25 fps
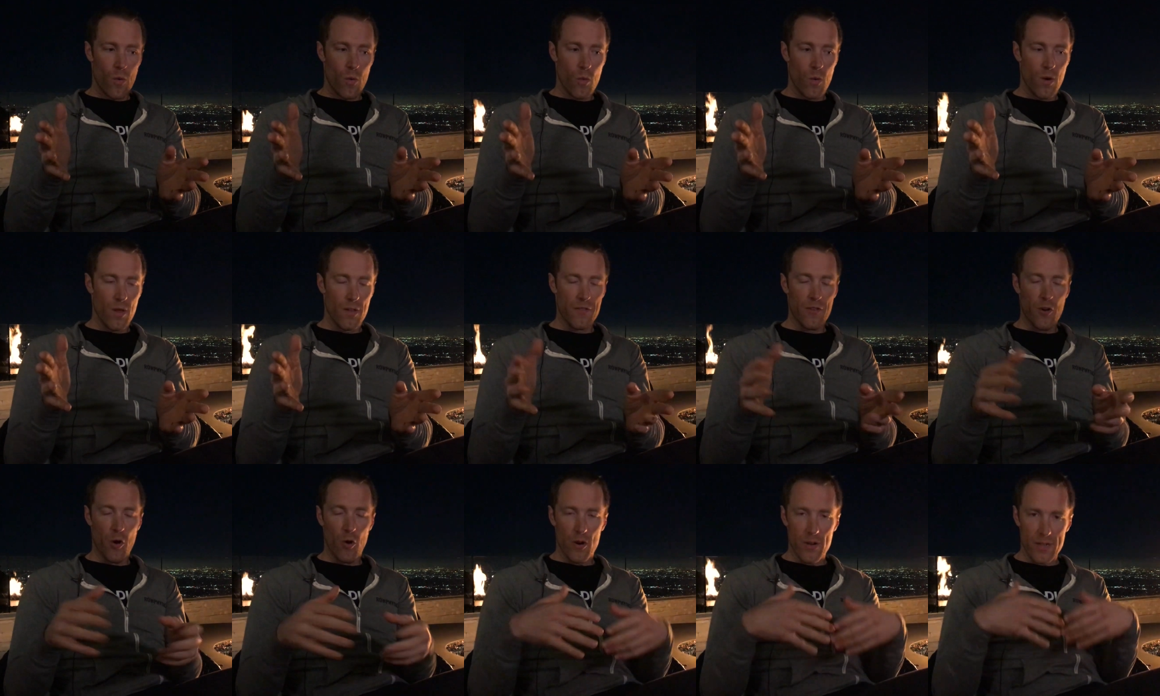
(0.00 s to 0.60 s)
Well,
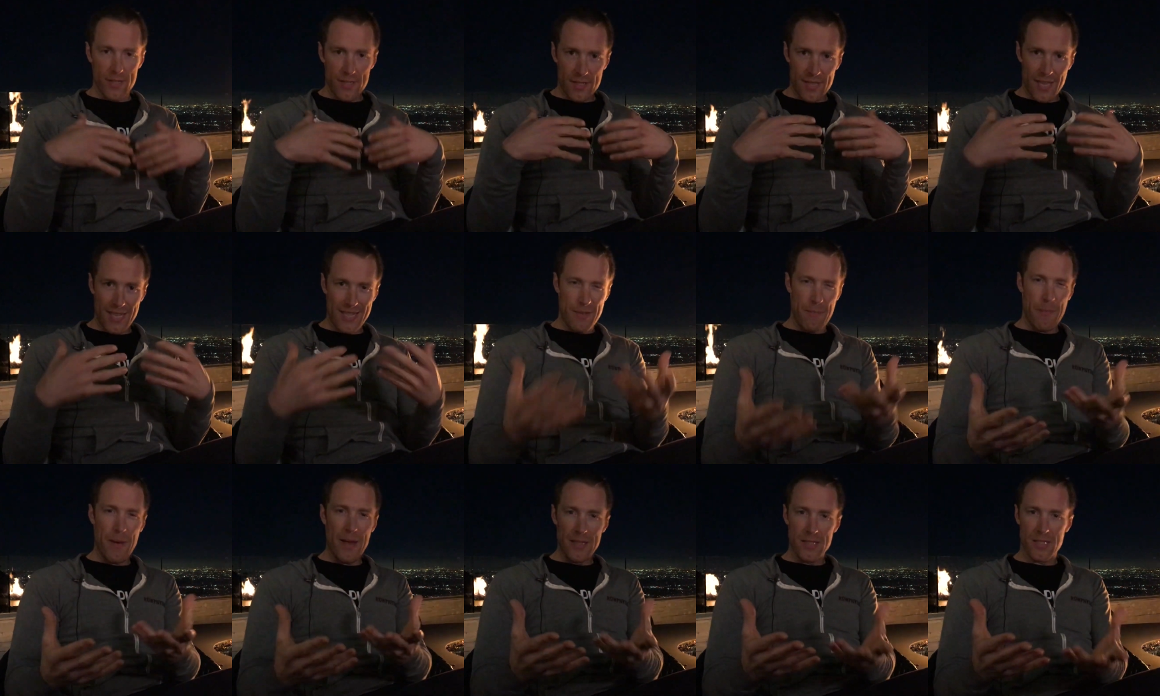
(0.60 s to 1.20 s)
of course,
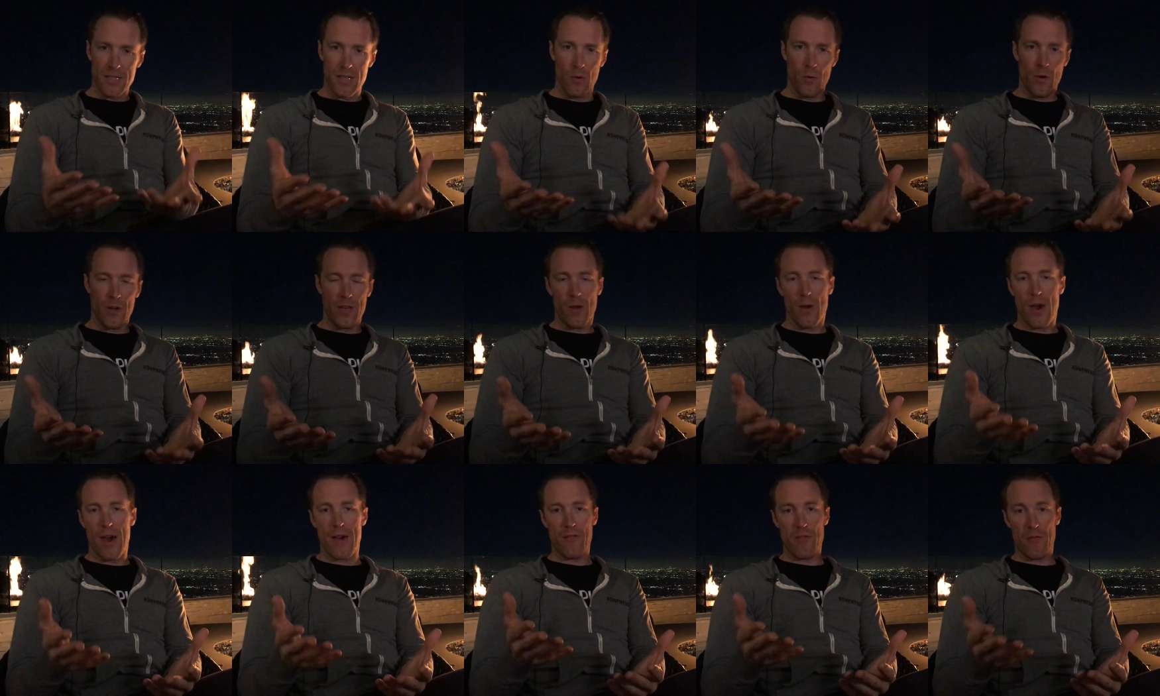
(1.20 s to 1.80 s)
it depends on what
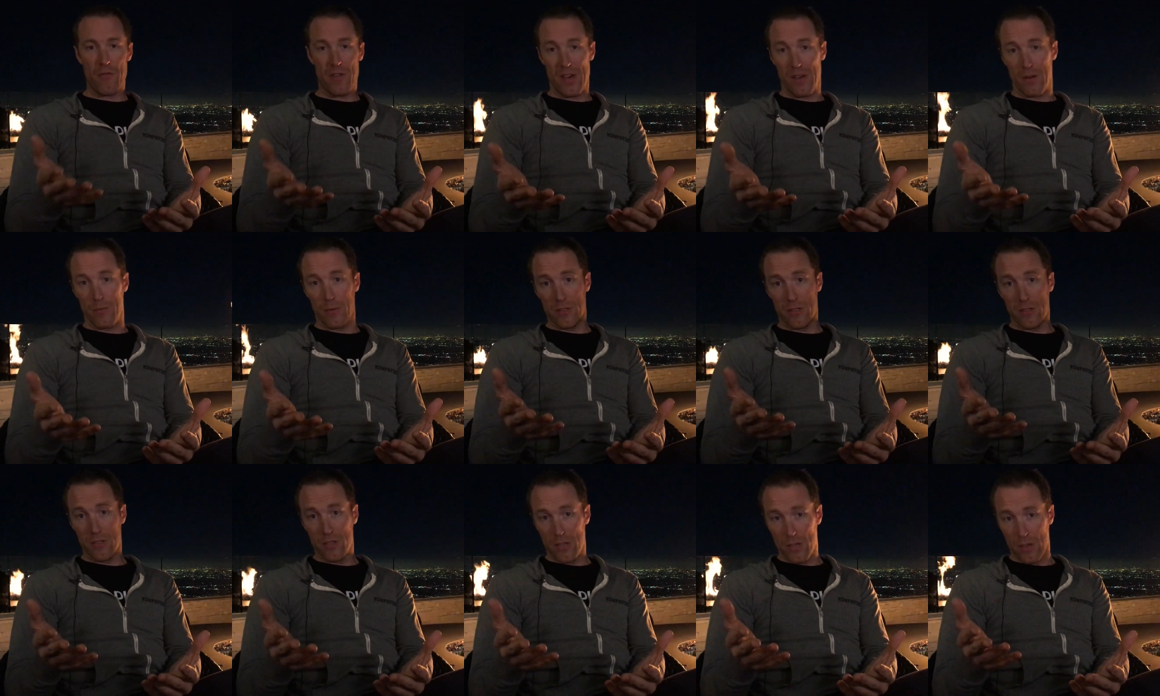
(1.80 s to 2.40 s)
you have
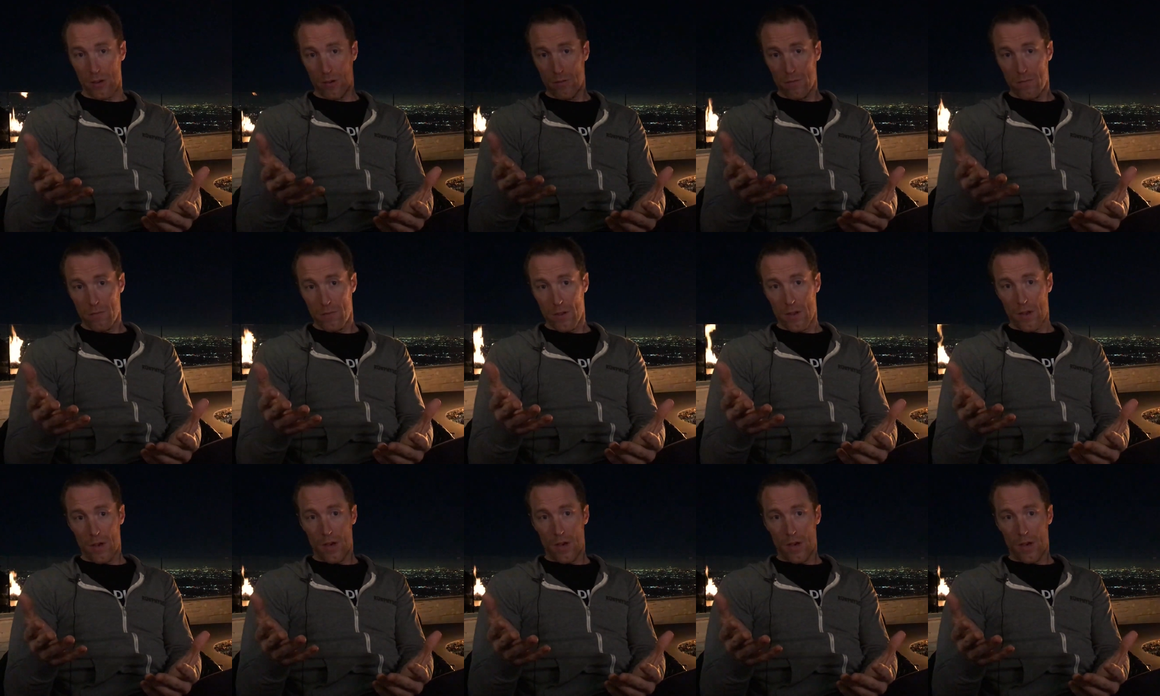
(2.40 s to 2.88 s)
available to you.